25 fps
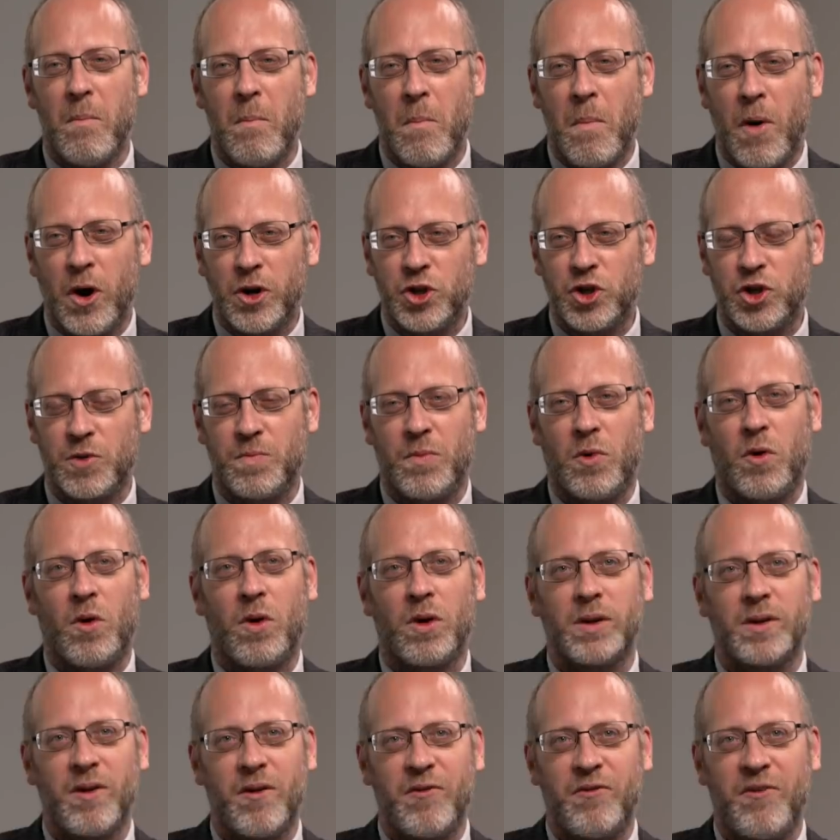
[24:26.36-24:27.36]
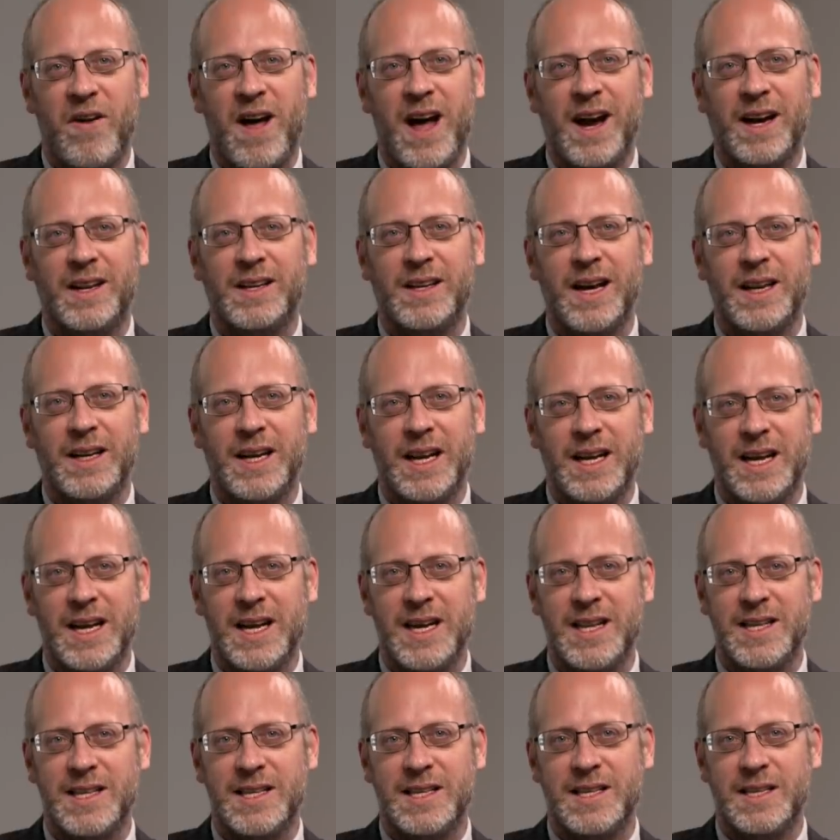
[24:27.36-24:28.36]
much more the fact that it
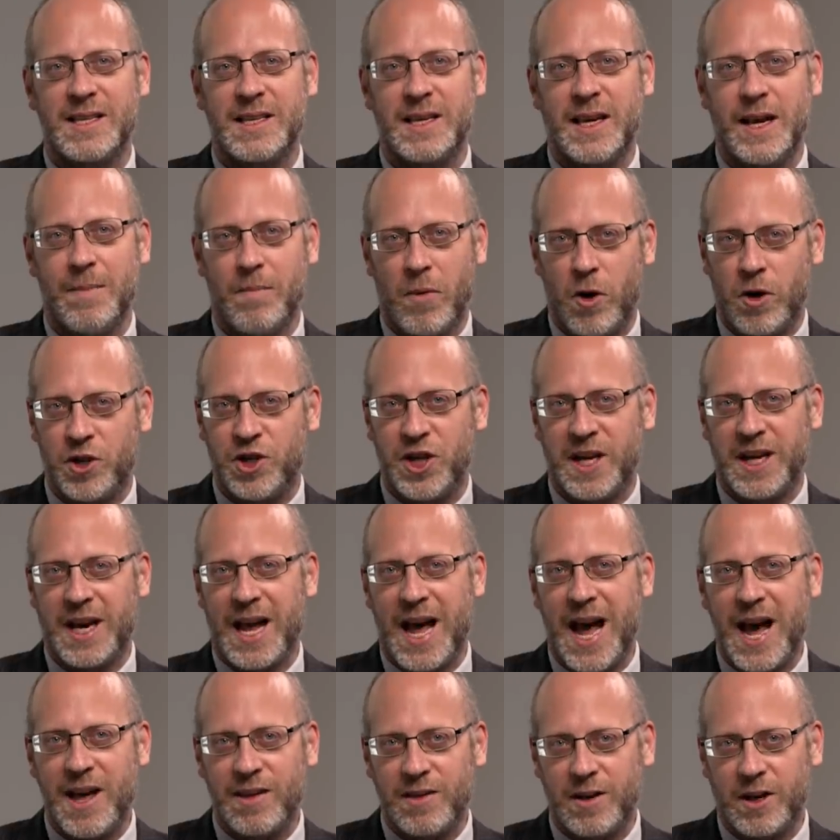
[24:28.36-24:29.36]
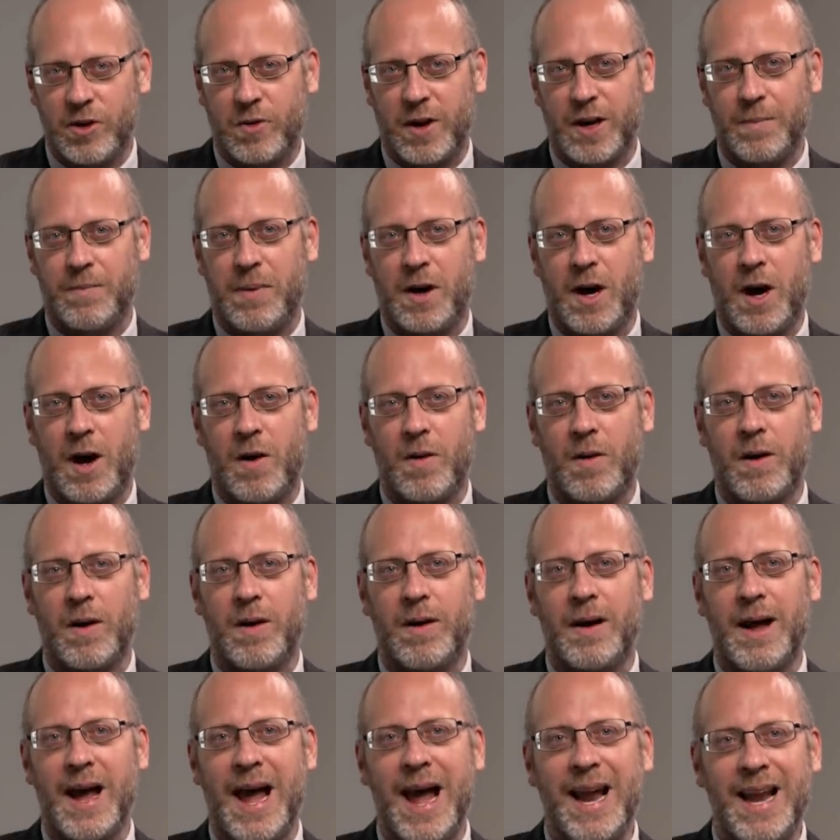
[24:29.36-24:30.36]
is emerging as a great
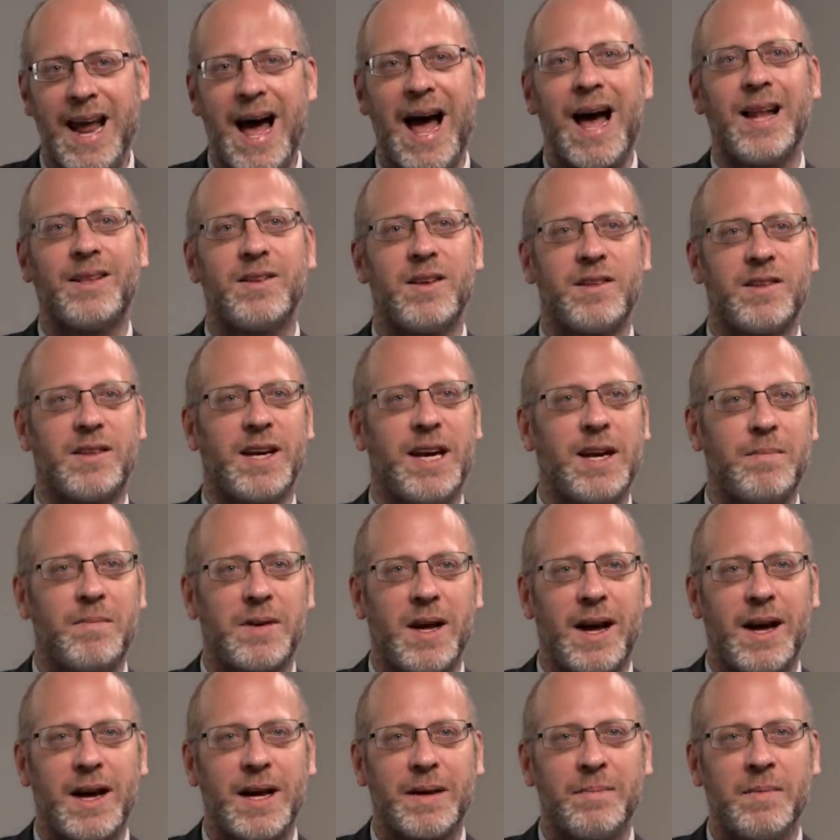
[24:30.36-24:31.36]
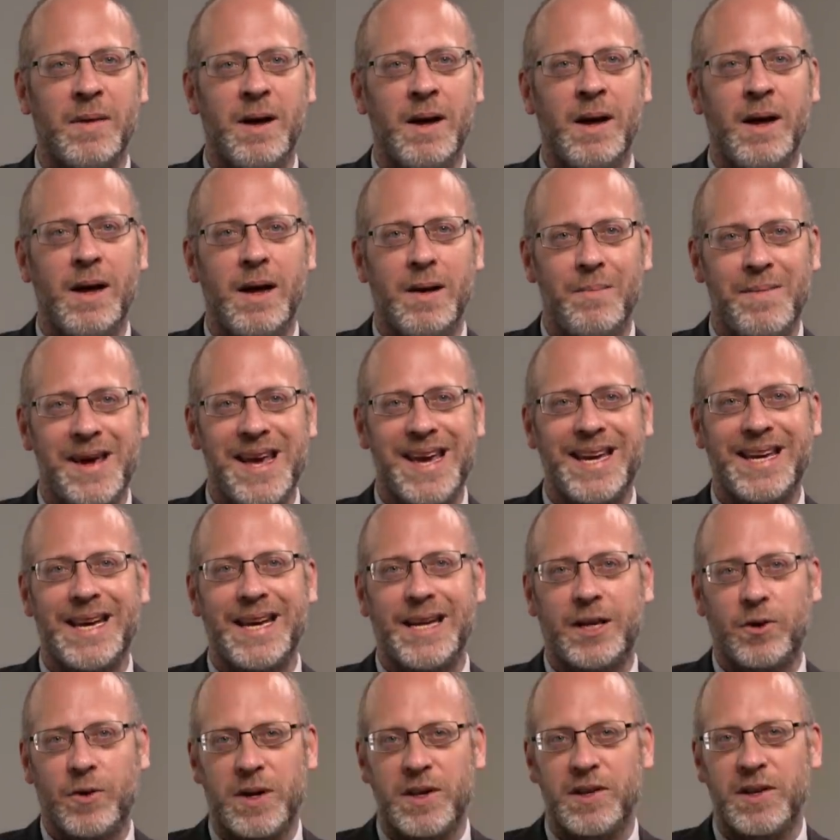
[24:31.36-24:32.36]
power and at the same time being
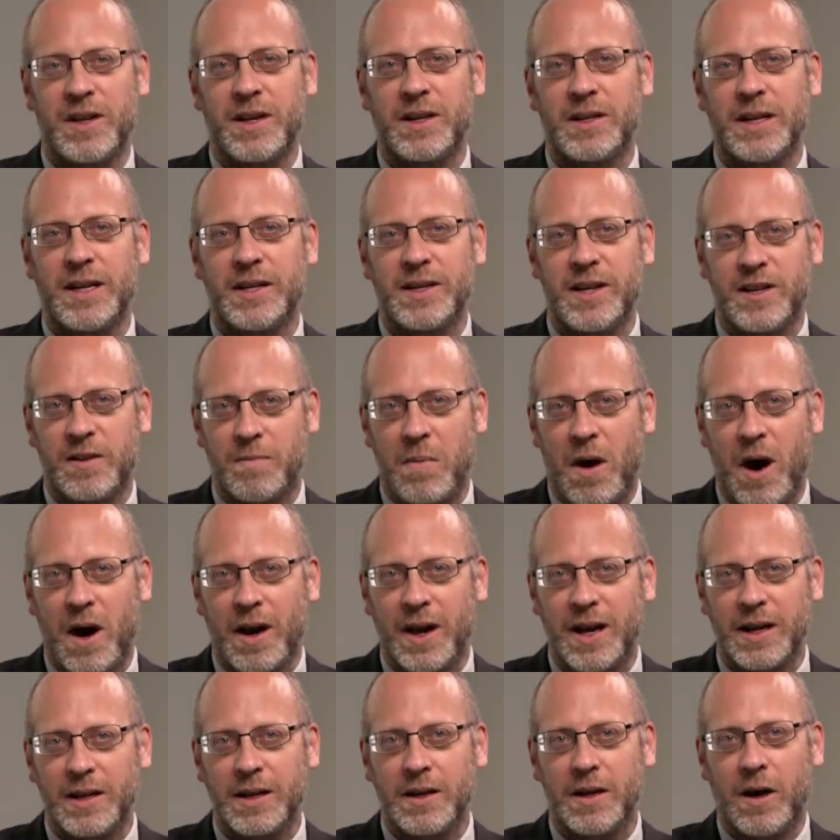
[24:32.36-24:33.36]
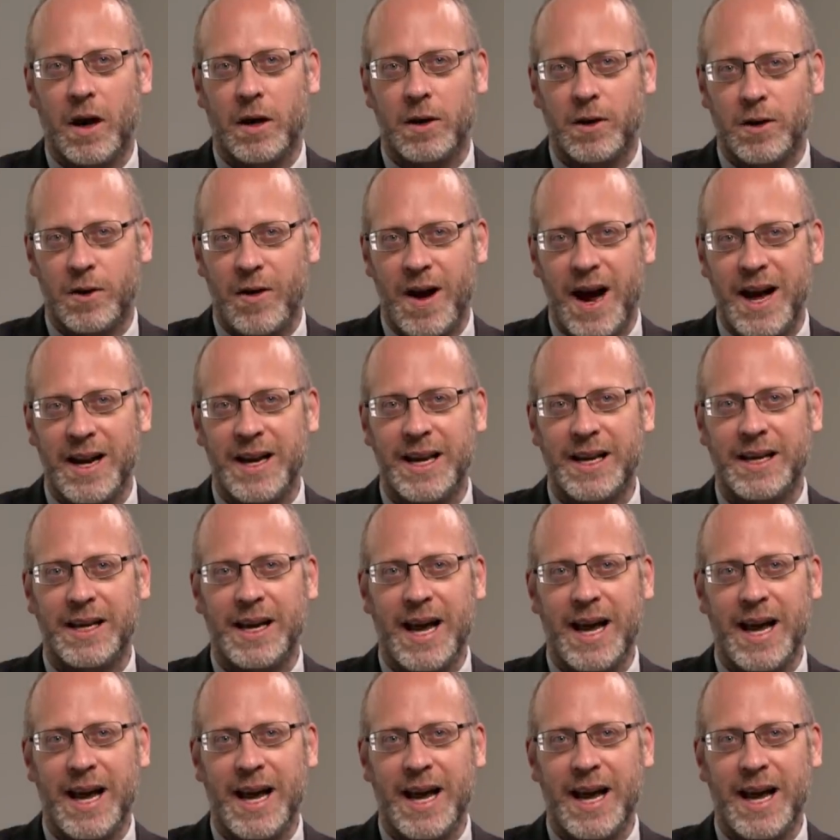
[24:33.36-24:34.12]
increasingly despotic, autocratic,